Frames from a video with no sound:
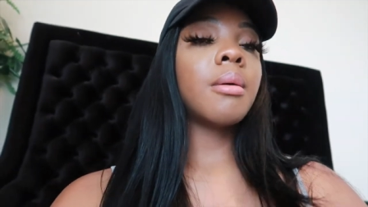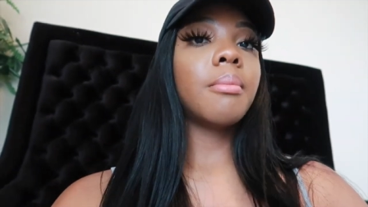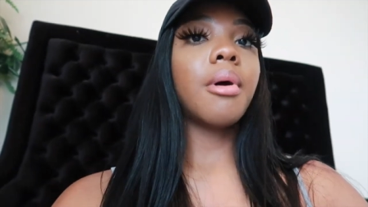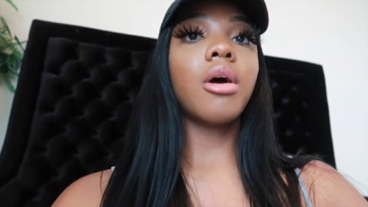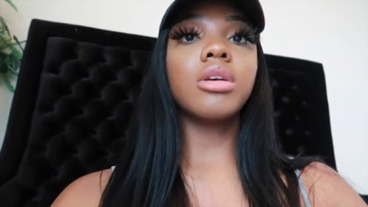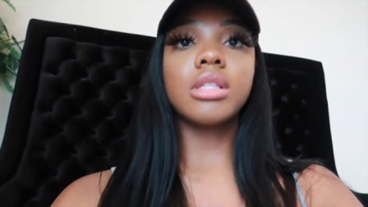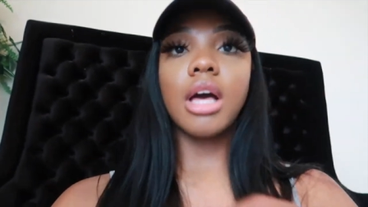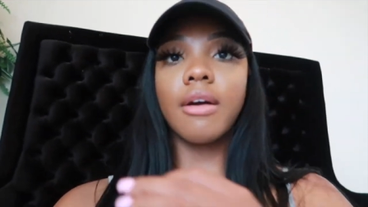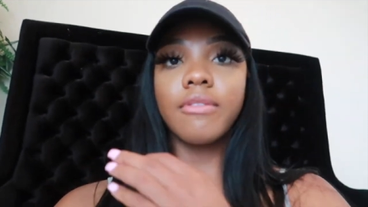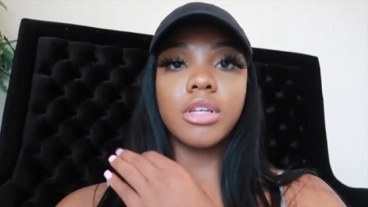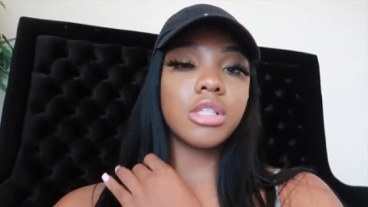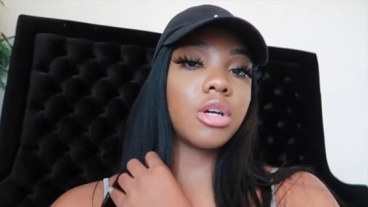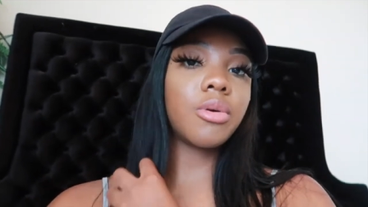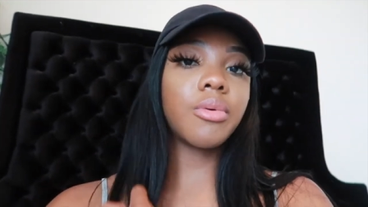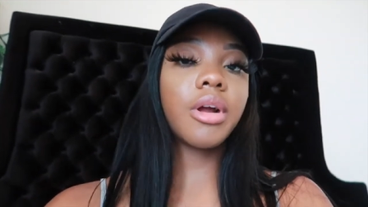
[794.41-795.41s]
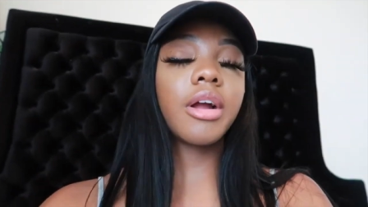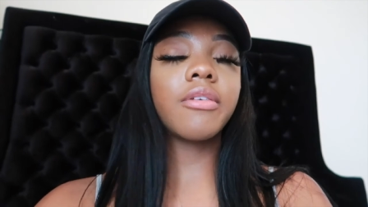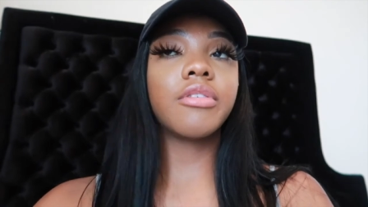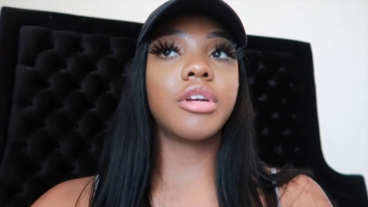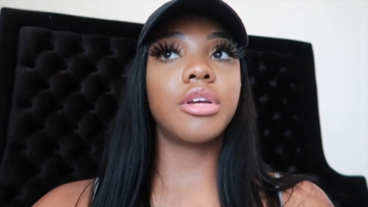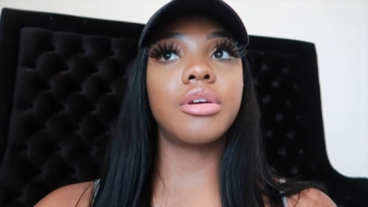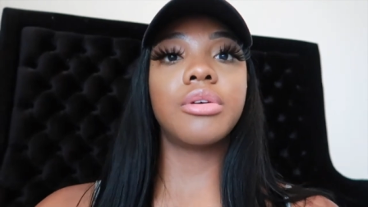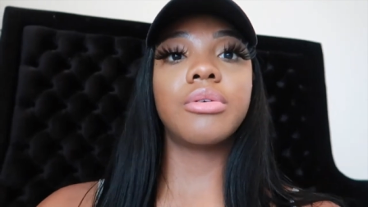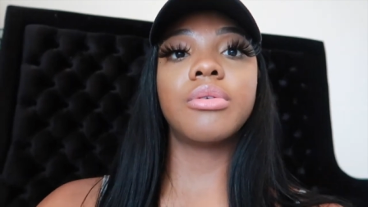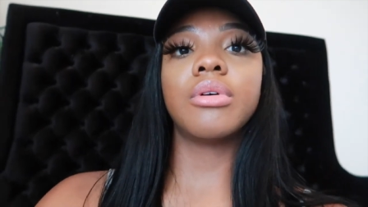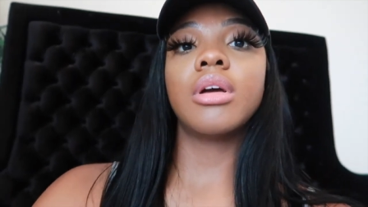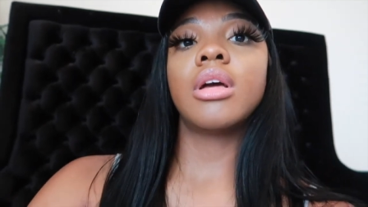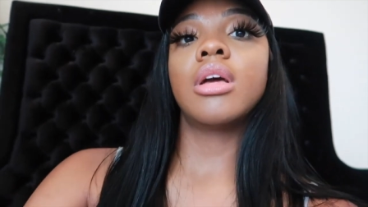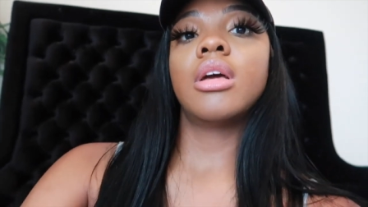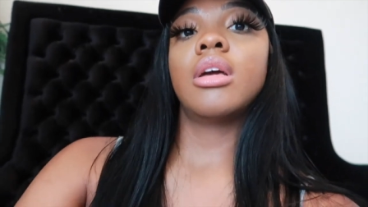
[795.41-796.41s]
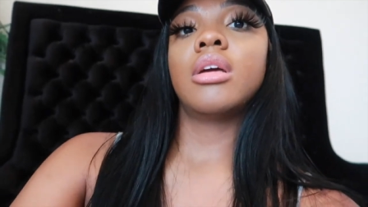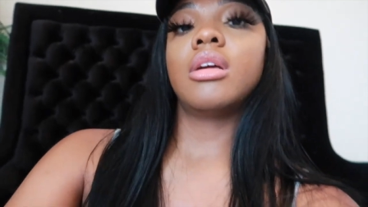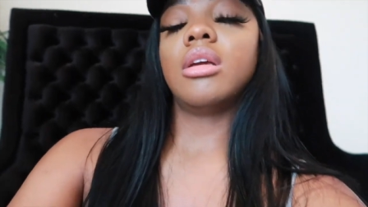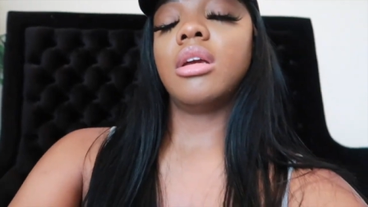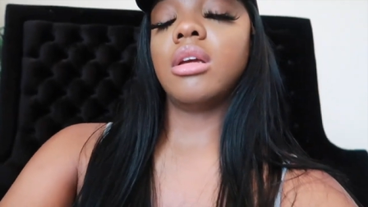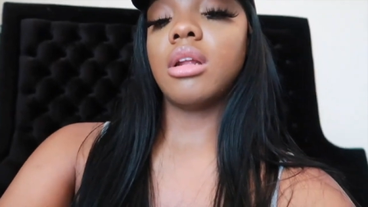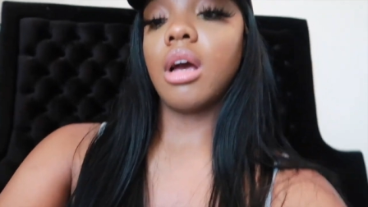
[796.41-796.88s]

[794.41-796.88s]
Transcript: post office or wherever you you